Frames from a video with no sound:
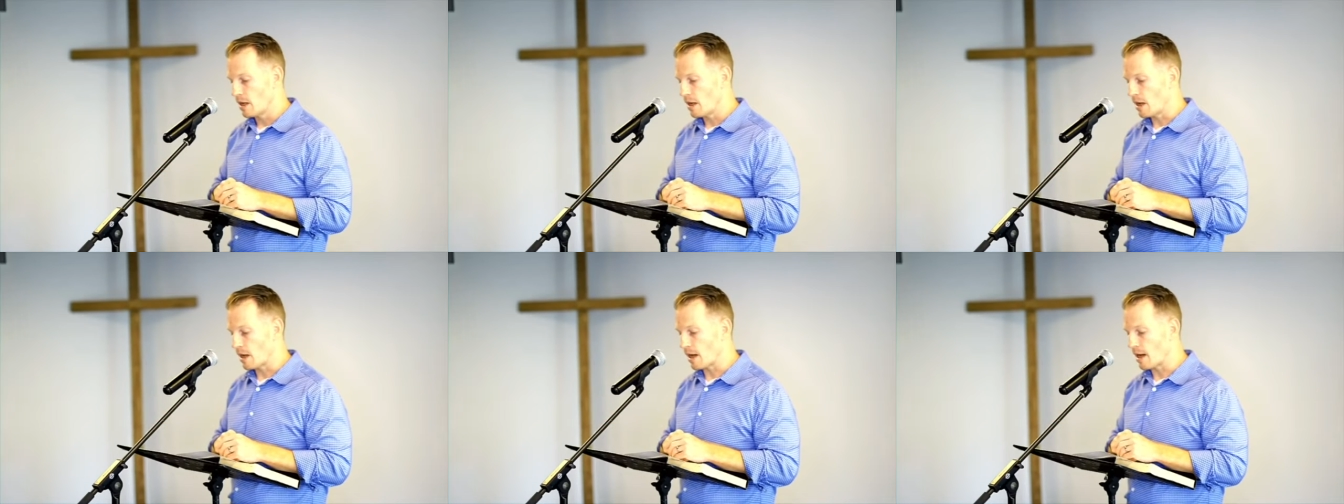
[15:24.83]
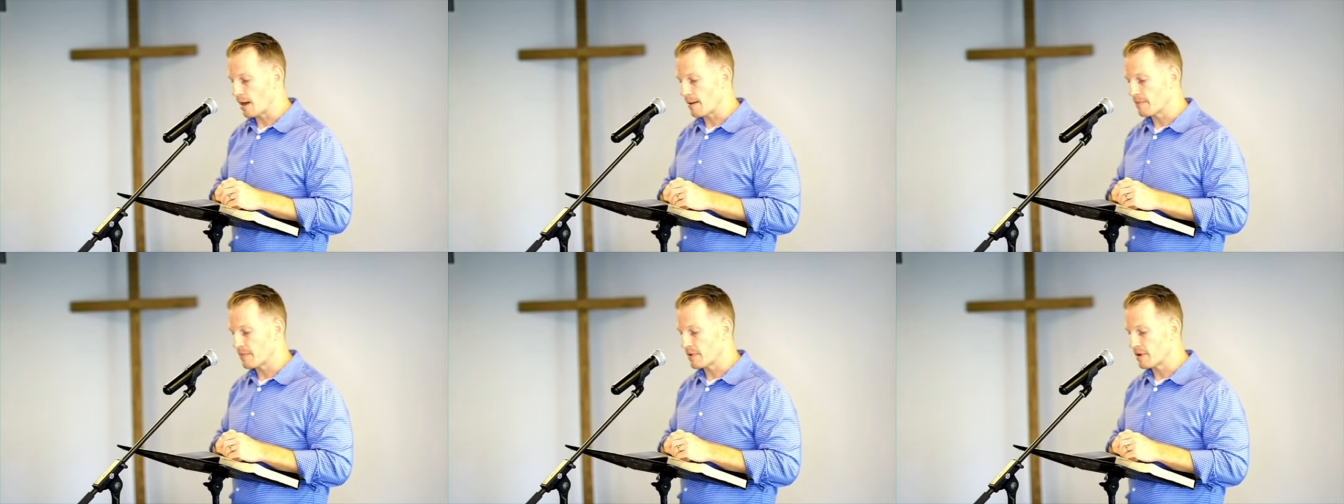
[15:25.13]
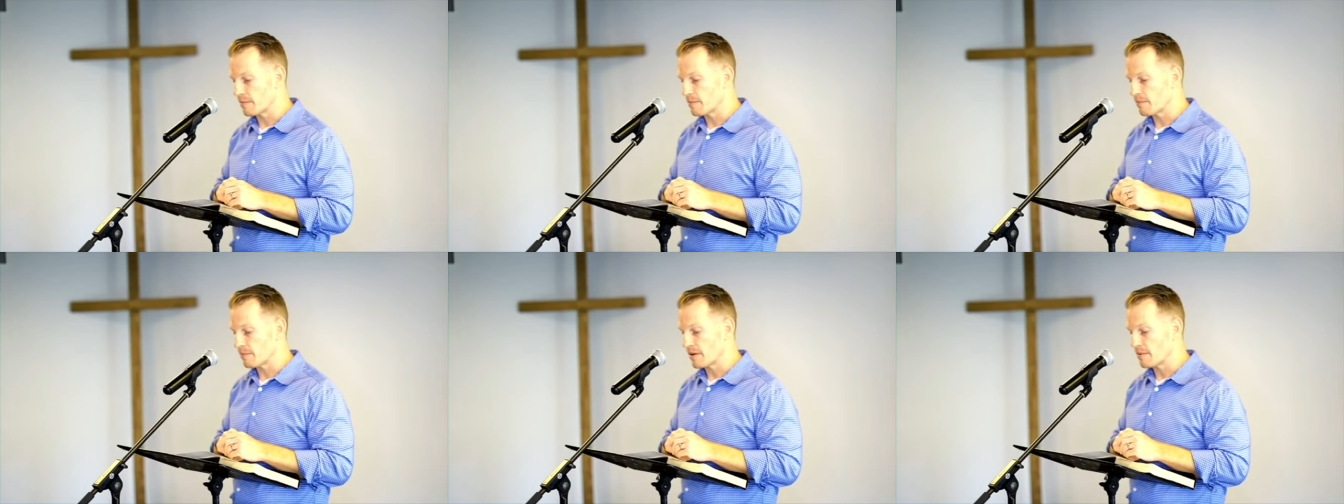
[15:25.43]
Um,
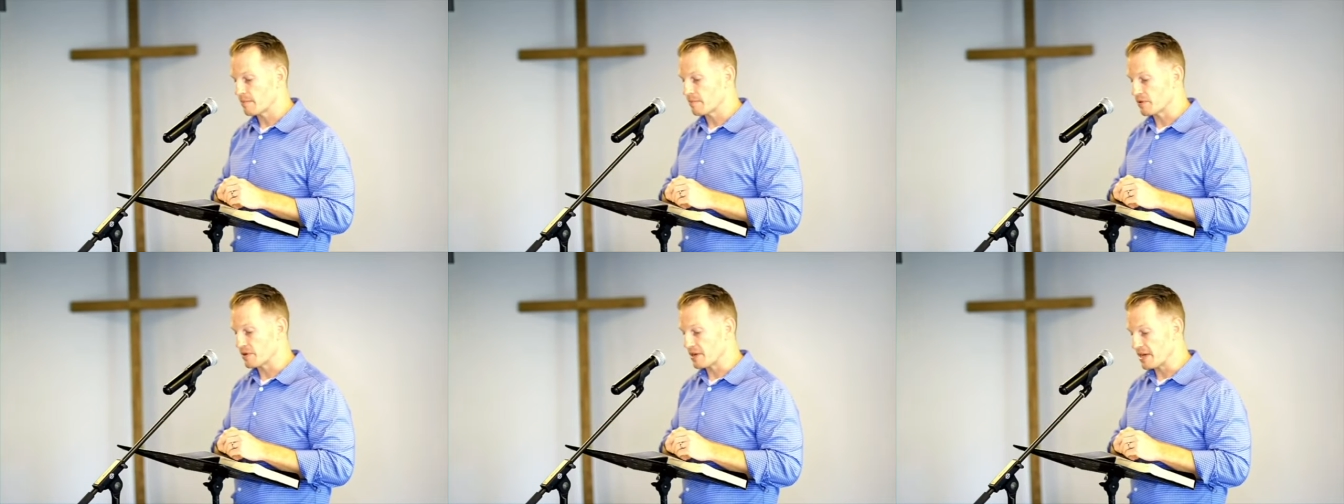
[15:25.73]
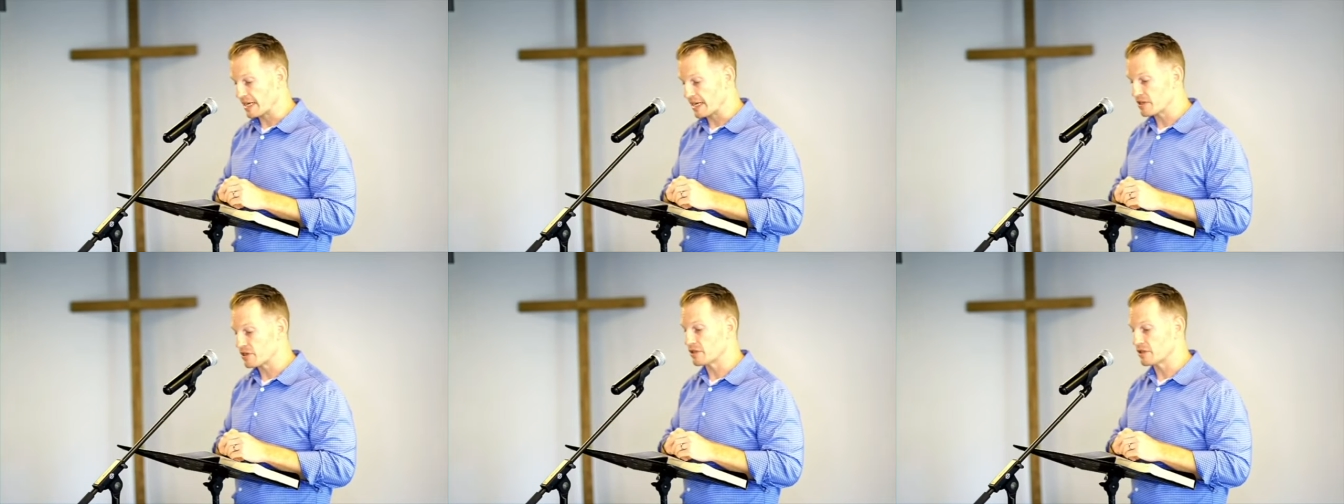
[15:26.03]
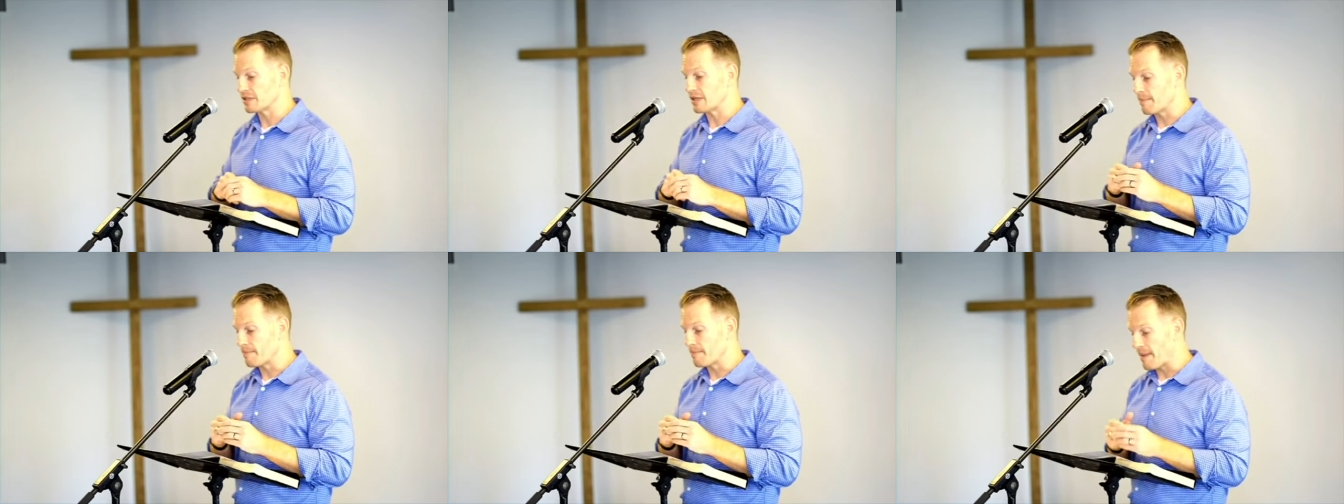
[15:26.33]

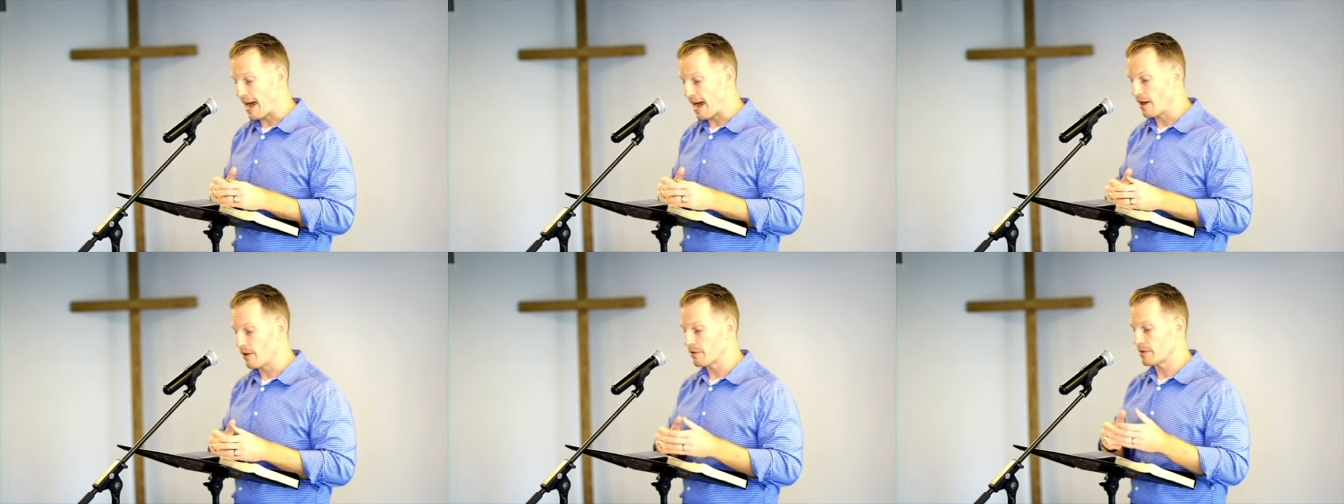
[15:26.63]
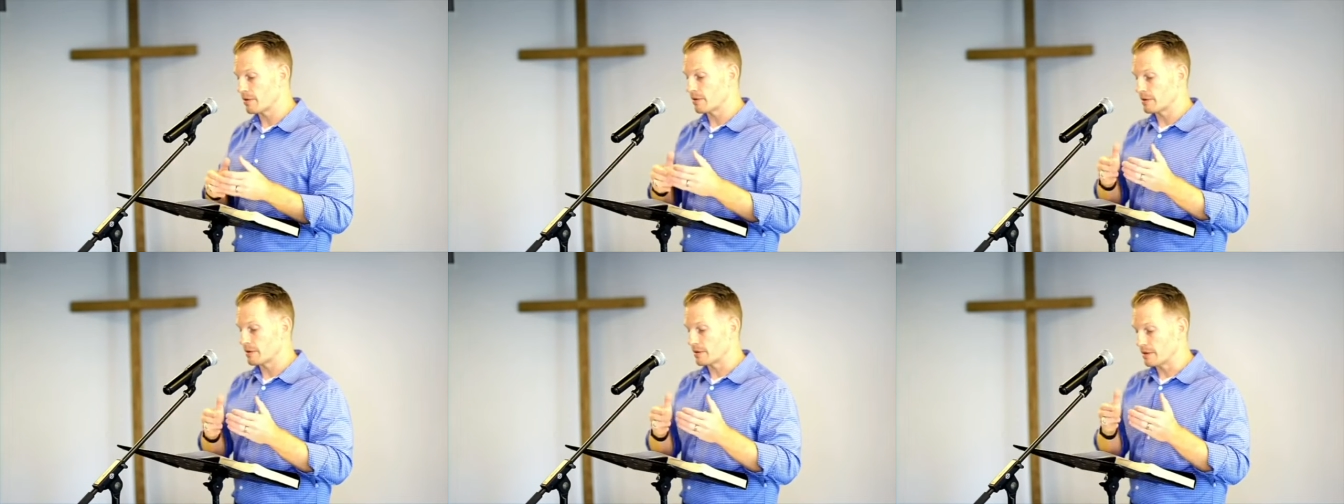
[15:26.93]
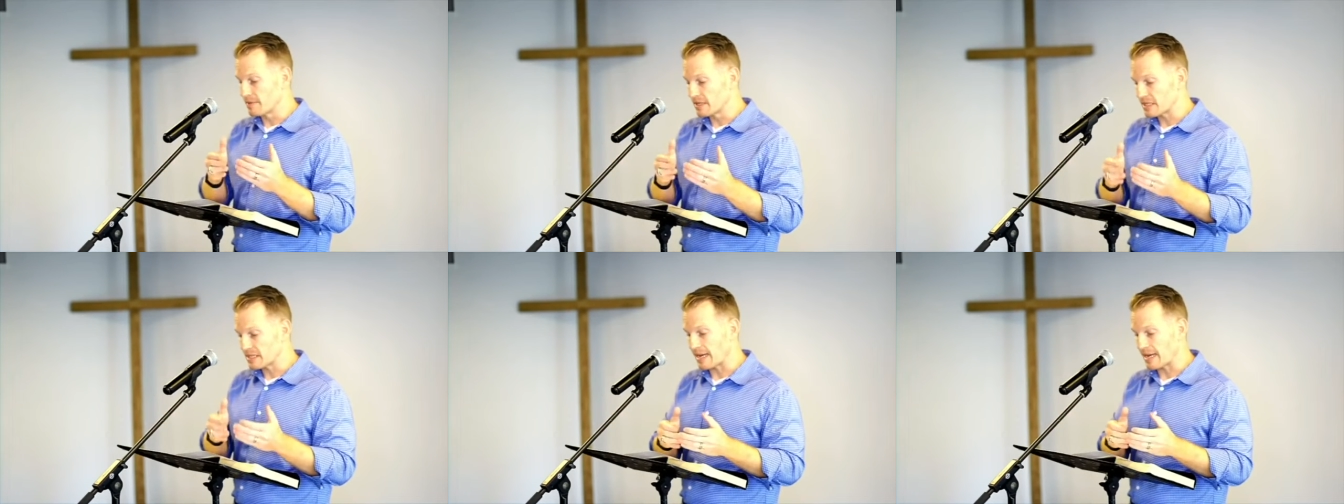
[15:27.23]
predictions about the
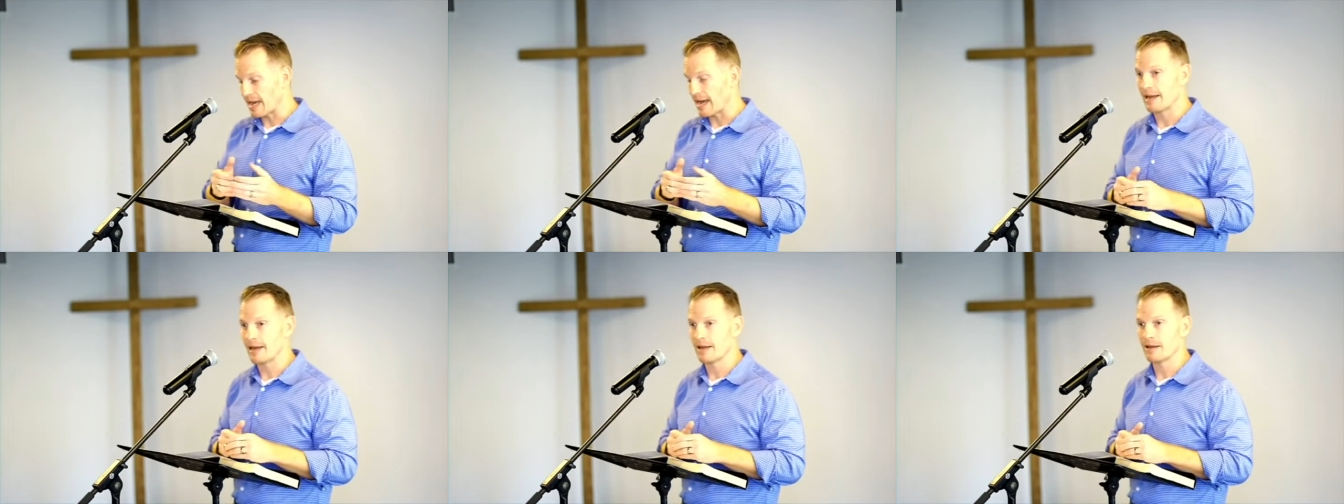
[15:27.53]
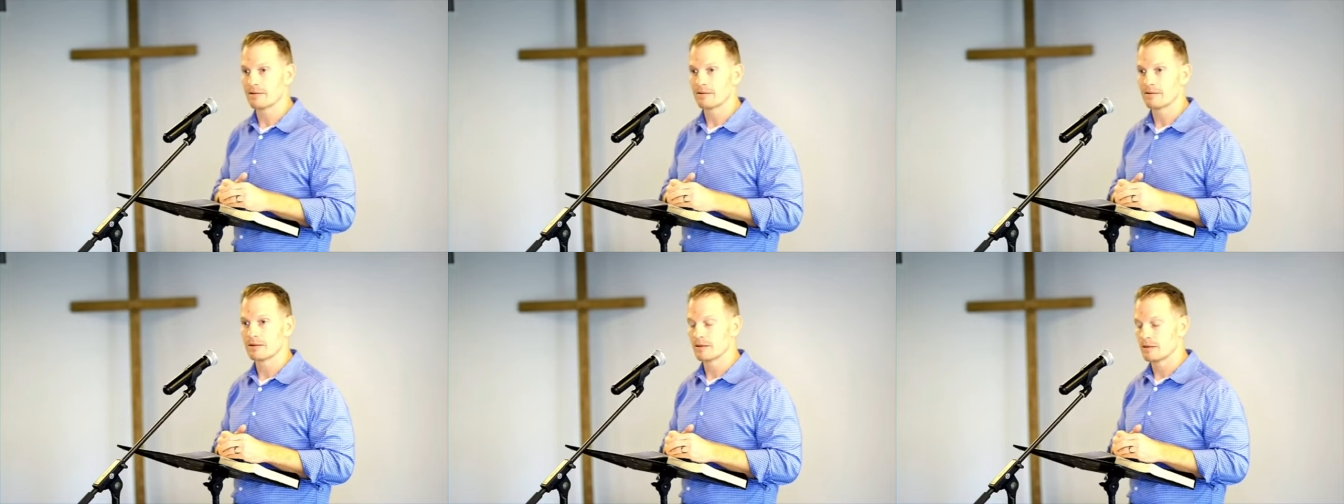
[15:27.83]
Messiah,